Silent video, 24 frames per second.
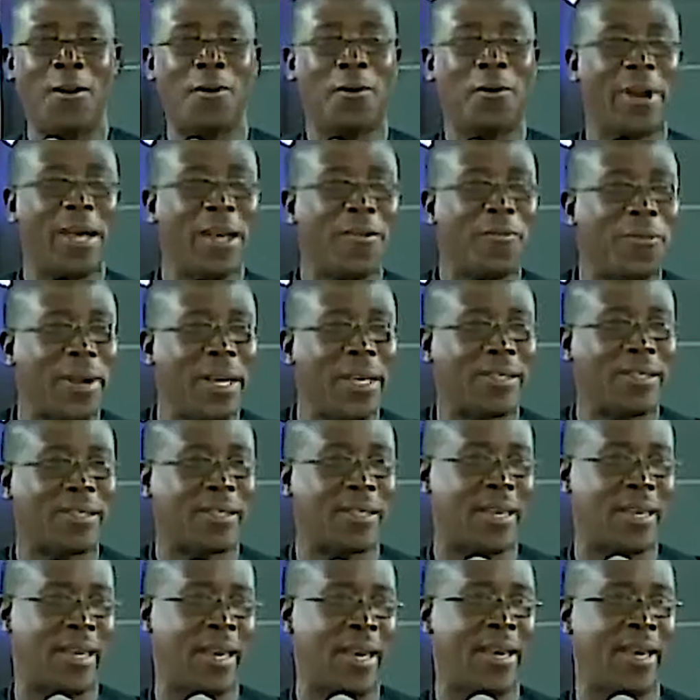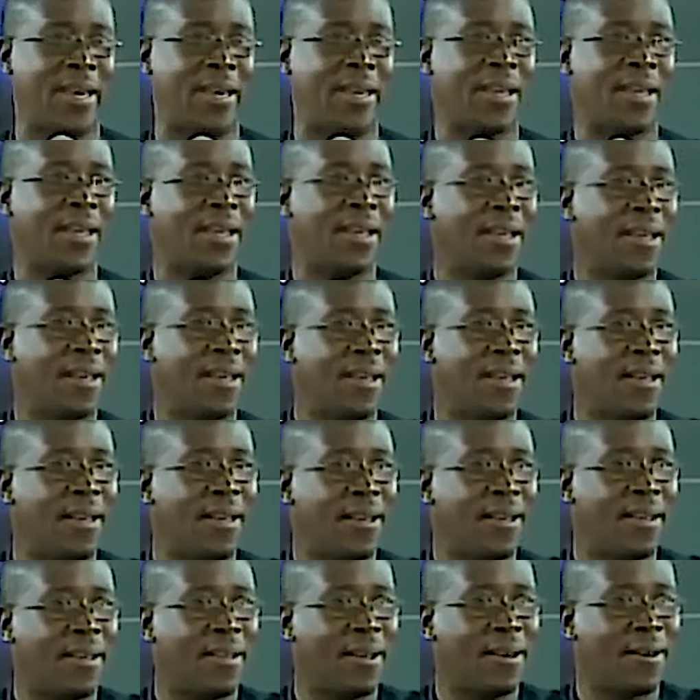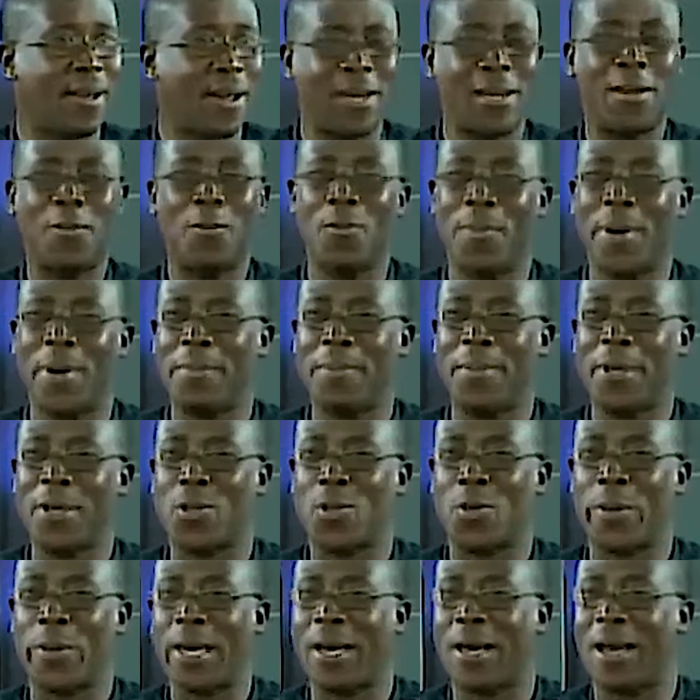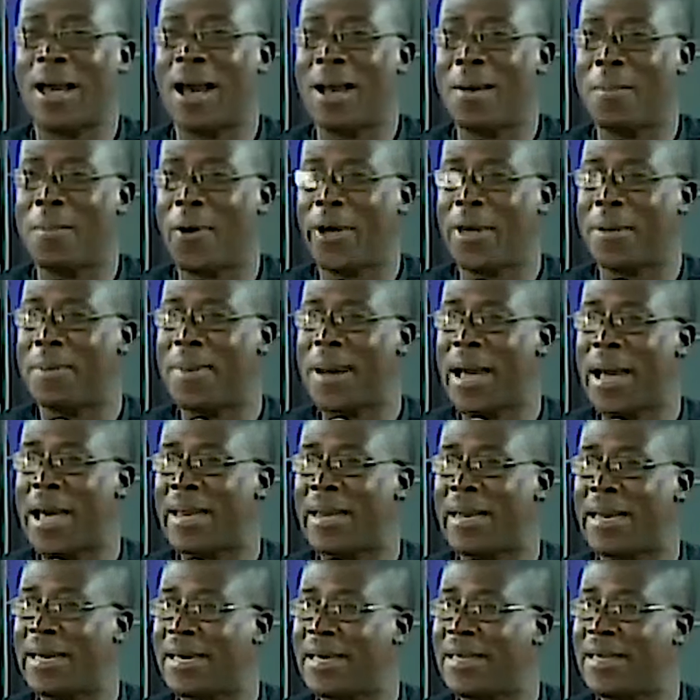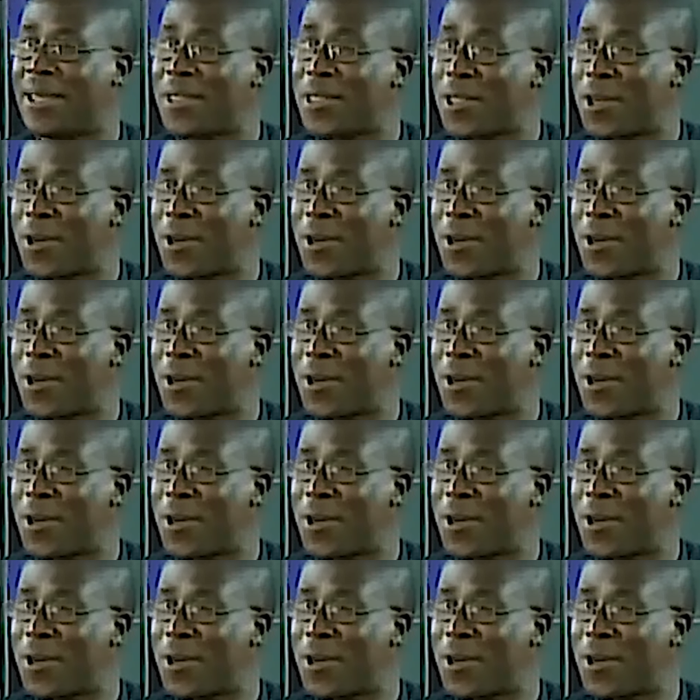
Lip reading: No reverence again. Can a woman be chewing gum or a man in the